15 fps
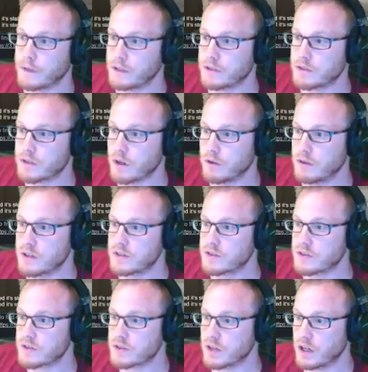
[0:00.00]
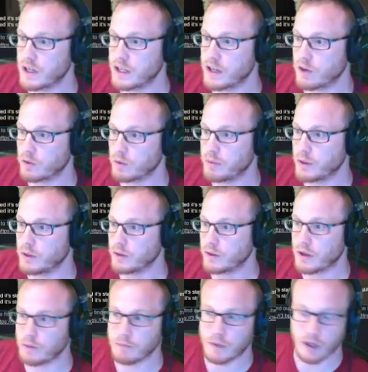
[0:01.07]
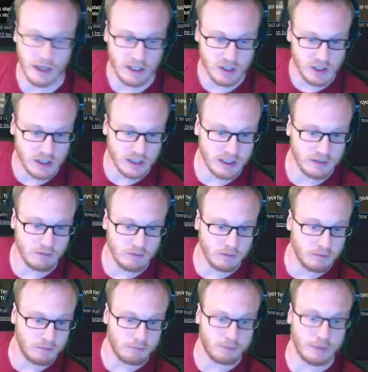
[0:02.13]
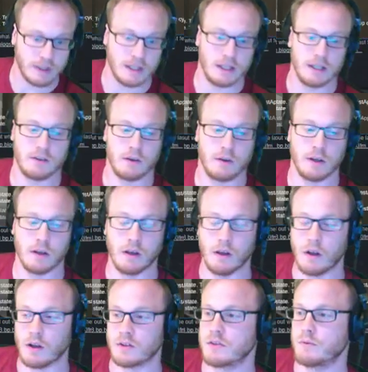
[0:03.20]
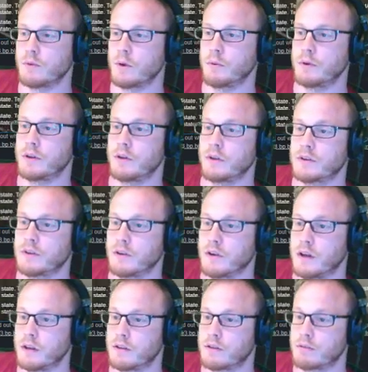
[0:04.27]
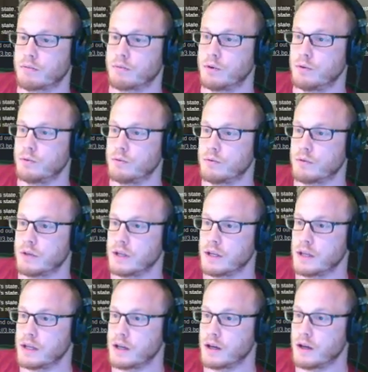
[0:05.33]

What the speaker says: So this is a slightly older build. I'm going to actually be doing a lot of what we're doing tonight through the...